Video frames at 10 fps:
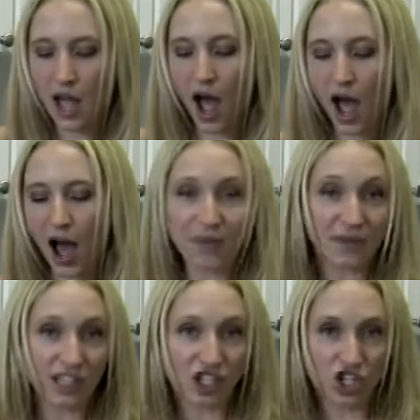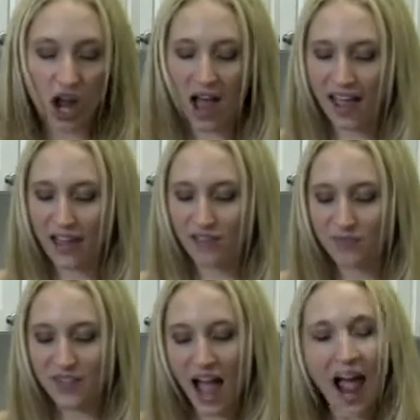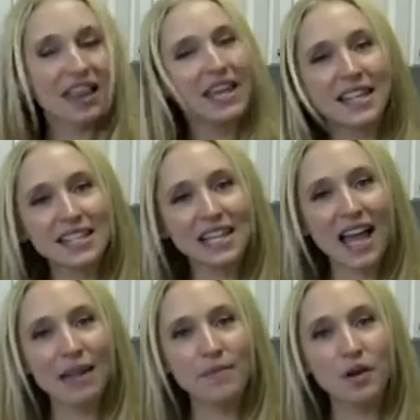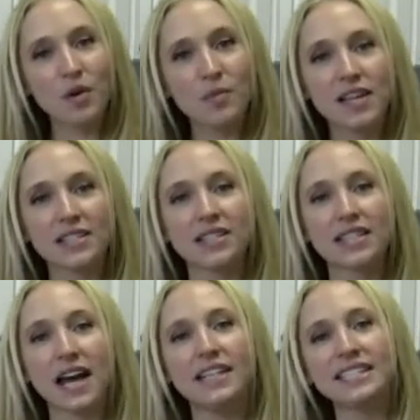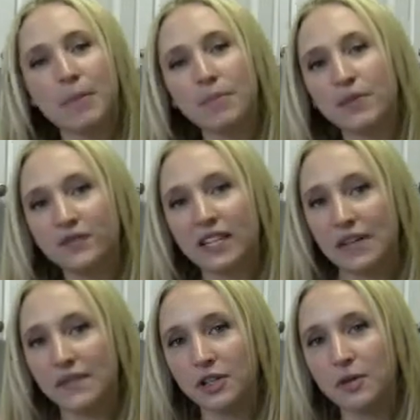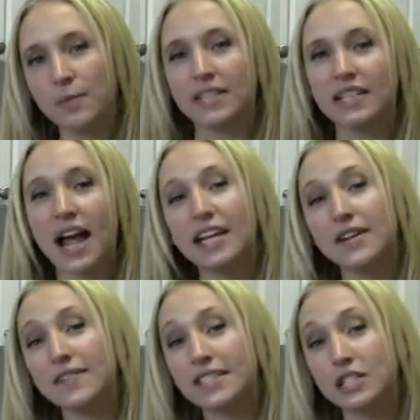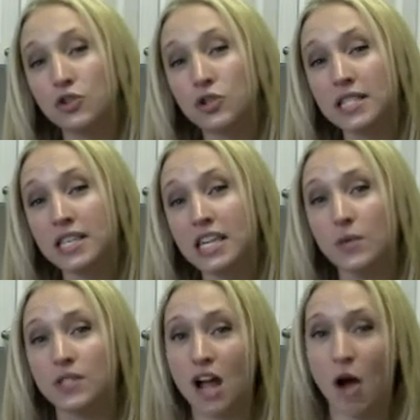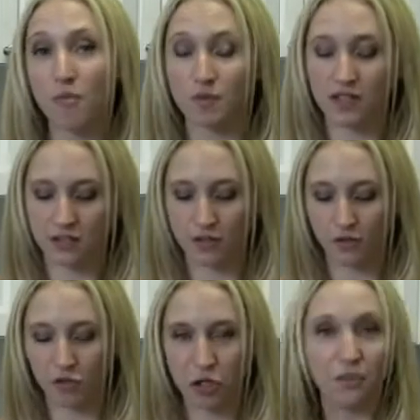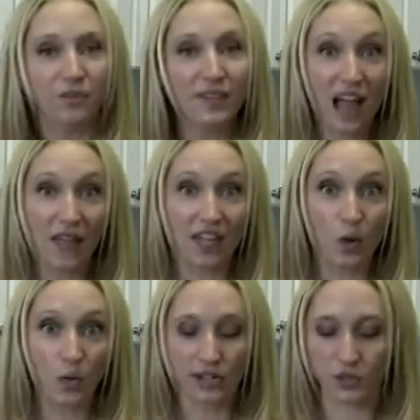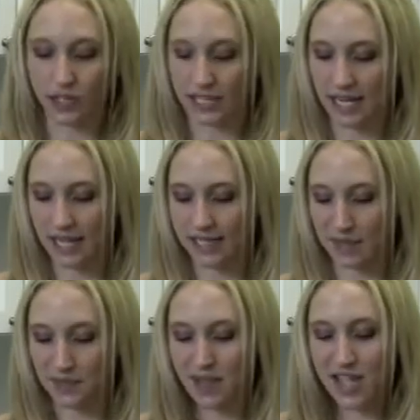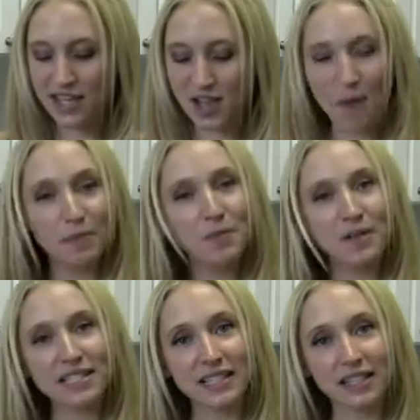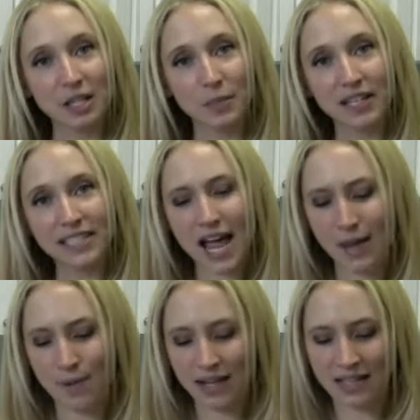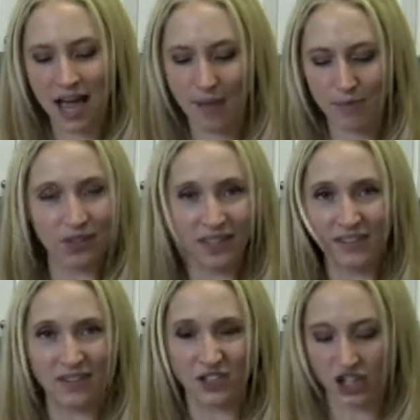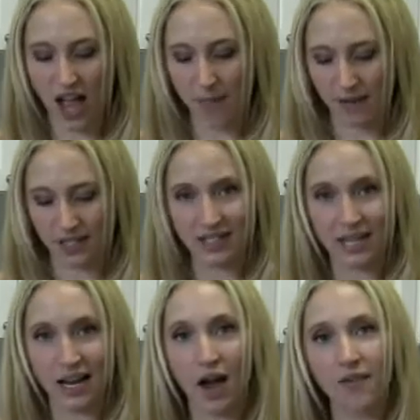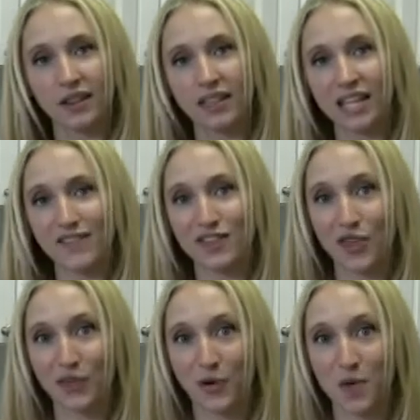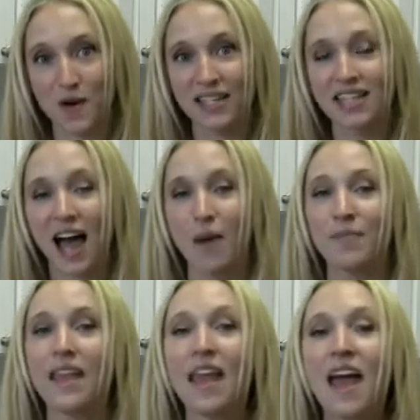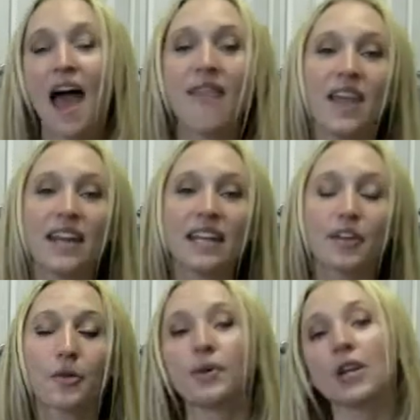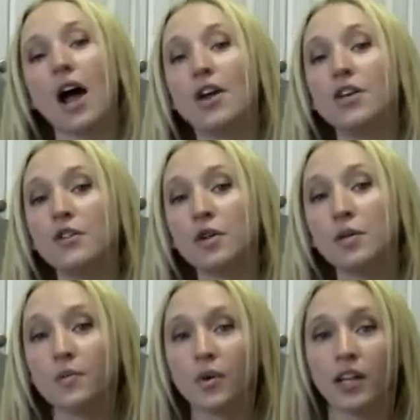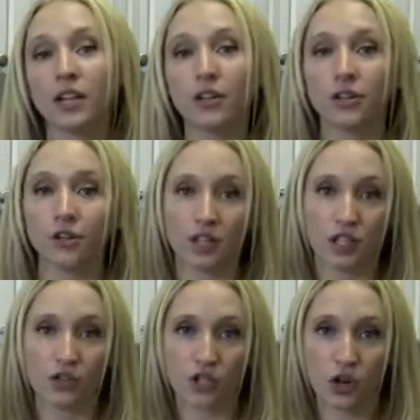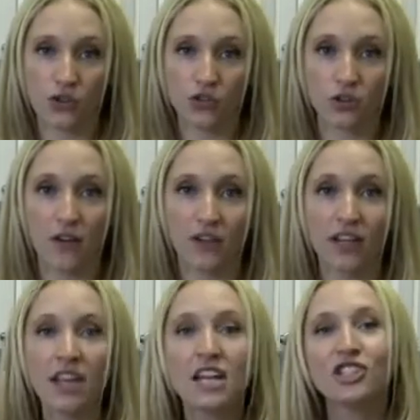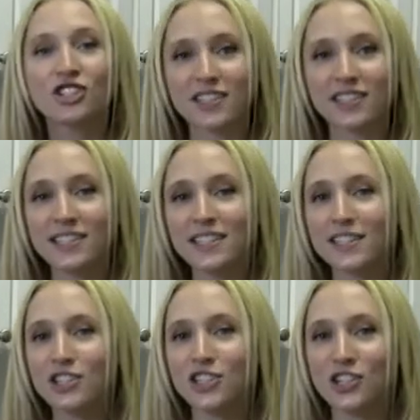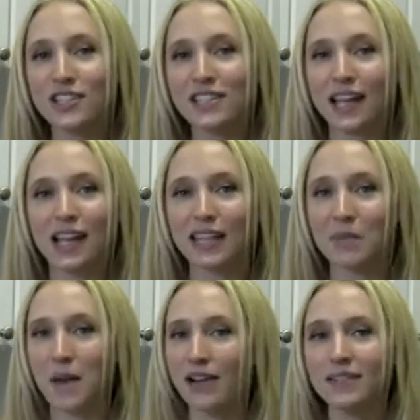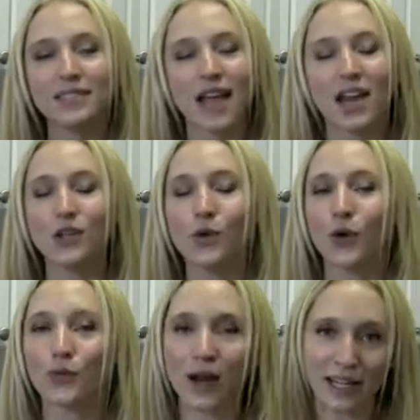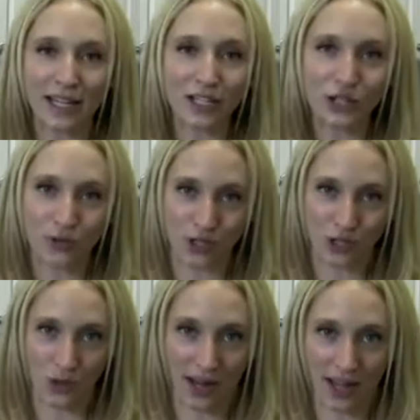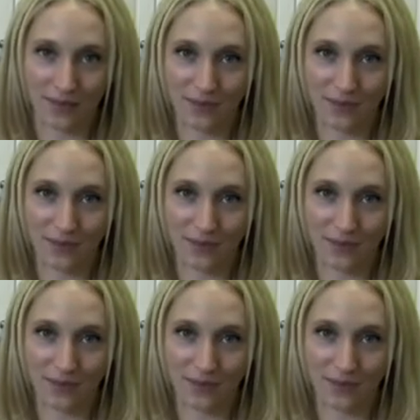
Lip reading: Even chive. I like the thyme though because it's got a depth of flavor, but it's kind of citrusy, which complements the fruit. I think it works really nicely. So I'm gonna put just a little bit of thyme on top. You don't even have to chop it. Just take off the leaves, throw them on top, and then either put it under your broiler or in your toaster oven just until the cheese slightly melts and you are ready to enjoy.